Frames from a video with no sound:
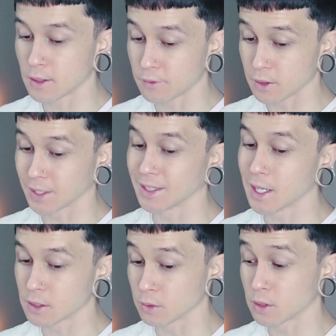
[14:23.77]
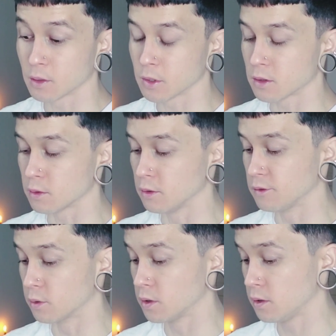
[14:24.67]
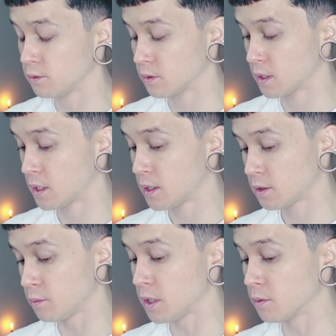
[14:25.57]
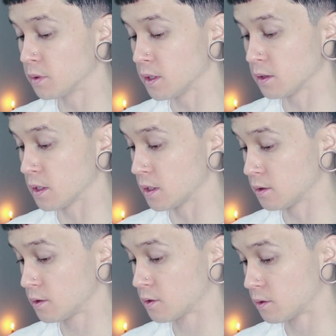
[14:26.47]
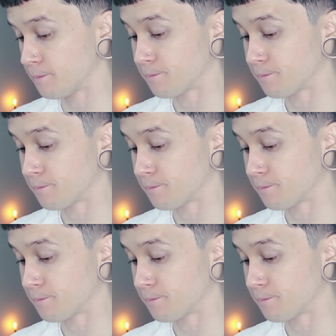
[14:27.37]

I feel like that's what's coming through for you, to be completely honest.